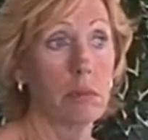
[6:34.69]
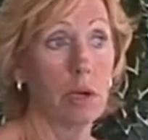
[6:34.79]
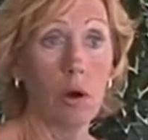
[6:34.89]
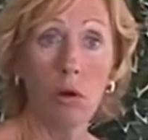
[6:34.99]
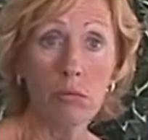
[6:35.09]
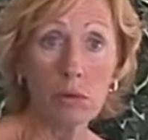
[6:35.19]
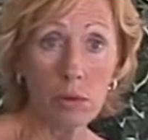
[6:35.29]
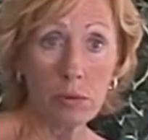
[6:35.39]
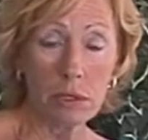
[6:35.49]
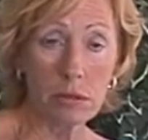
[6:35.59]
a home
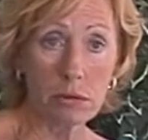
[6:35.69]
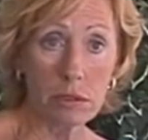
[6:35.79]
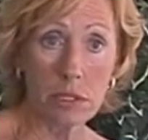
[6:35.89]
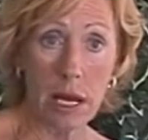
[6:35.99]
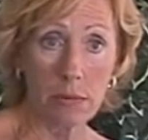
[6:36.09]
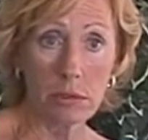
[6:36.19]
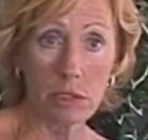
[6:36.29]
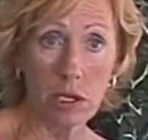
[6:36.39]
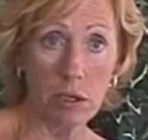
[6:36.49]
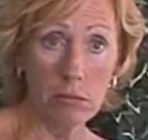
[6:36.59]
group that they're
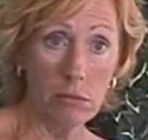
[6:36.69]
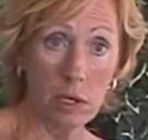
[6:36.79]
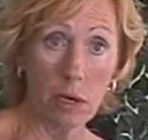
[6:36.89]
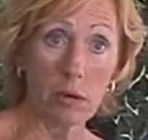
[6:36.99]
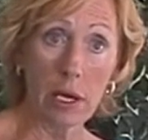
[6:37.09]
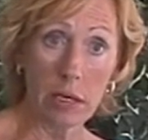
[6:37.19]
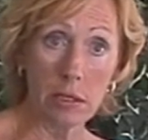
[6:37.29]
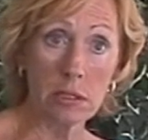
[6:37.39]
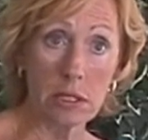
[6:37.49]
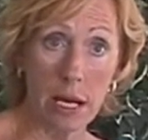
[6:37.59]
establishing, or
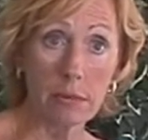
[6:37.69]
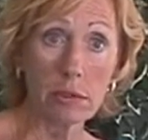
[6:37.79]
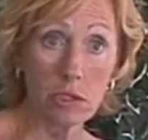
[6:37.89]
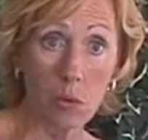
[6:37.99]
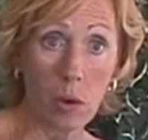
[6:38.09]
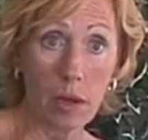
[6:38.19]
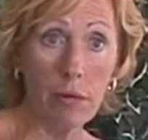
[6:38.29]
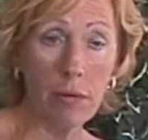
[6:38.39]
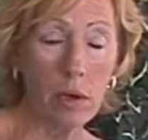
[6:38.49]
getting established with.